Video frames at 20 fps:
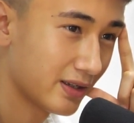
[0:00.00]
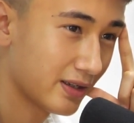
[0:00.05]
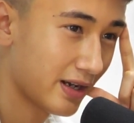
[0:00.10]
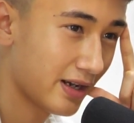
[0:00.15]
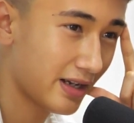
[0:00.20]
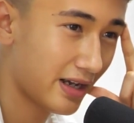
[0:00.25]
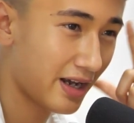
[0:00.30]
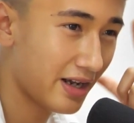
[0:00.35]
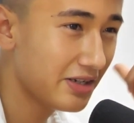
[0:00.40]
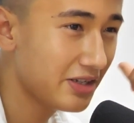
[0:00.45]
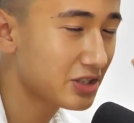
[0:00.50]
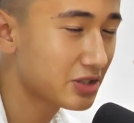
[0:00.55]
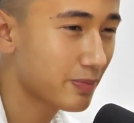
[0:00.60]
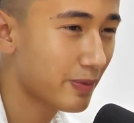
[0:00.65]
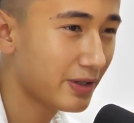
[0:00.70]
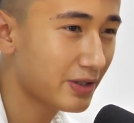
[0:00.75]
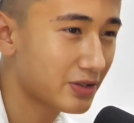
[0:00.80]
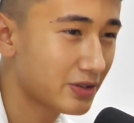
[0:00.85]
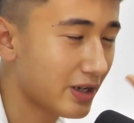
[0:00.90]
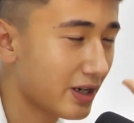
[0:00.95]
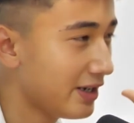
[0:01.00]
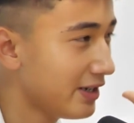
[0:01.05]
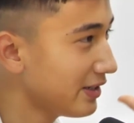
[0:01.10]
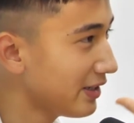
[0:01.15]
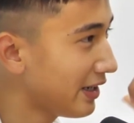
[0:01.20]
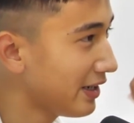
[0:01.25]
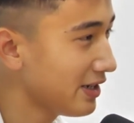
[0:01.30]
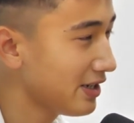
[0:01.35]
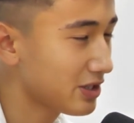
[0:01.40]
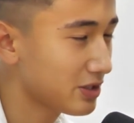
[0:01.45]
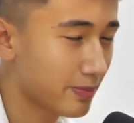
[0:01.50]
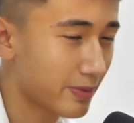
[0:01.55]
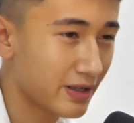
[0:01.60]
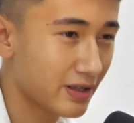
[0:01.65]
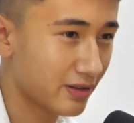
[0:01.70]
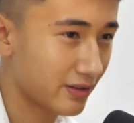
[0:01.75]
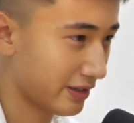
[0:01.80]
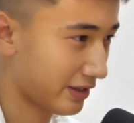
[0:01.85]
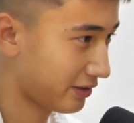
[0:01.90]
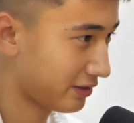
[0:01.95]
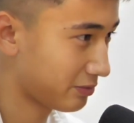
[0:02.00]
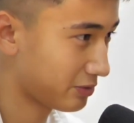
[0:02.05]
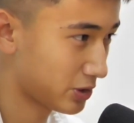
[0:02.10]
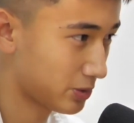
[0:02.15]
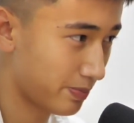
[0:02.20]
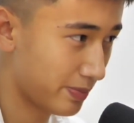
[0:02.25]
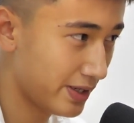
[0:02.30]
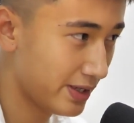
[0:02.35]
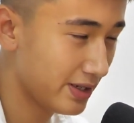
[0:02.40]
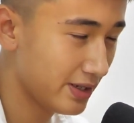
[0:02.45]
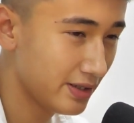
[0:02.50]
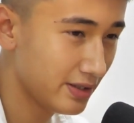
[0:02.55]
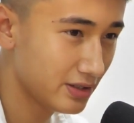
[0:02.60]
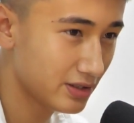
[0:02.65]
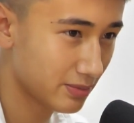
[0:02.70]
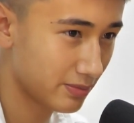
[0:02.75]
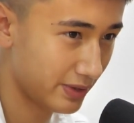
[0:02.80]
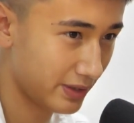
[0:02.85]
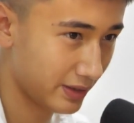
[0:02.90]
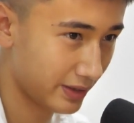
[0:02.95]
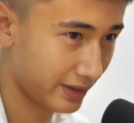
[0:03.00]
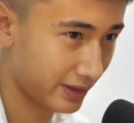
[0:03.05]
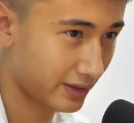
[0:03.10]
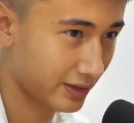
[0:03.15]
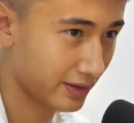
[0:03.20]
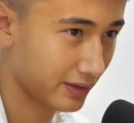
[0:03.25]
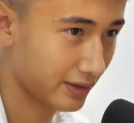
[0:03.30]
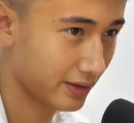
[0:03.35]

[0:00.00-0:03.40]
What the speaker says: I'd expect like speaking to be like,